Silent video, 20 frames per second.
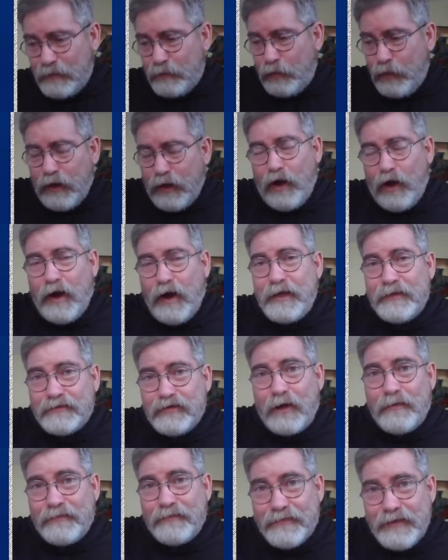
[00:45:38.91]
We're on, it's
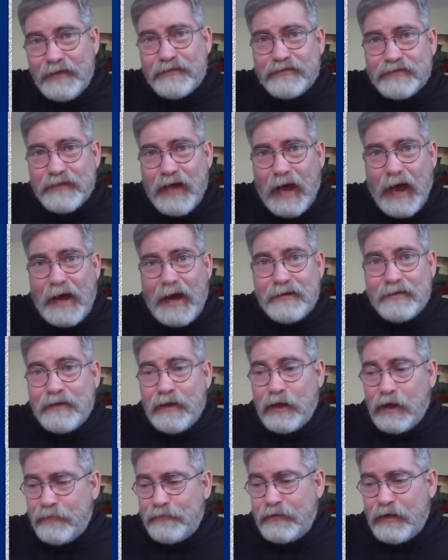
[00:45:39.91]
on this side of the,
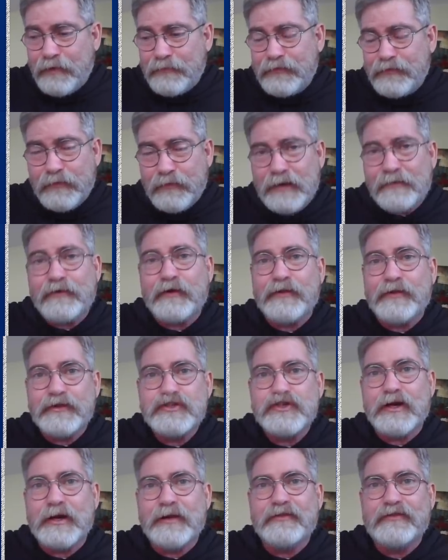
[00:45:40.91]
of, of the river that
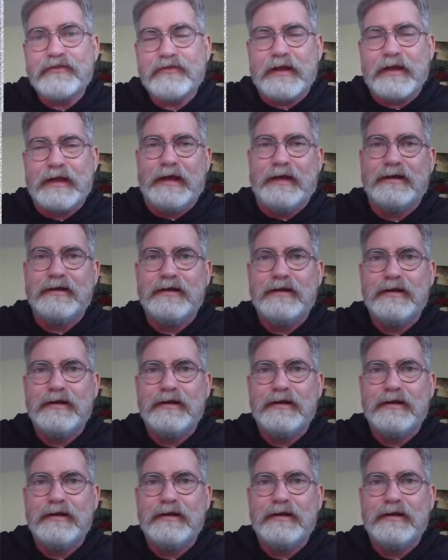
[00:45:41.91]
you're going to see it.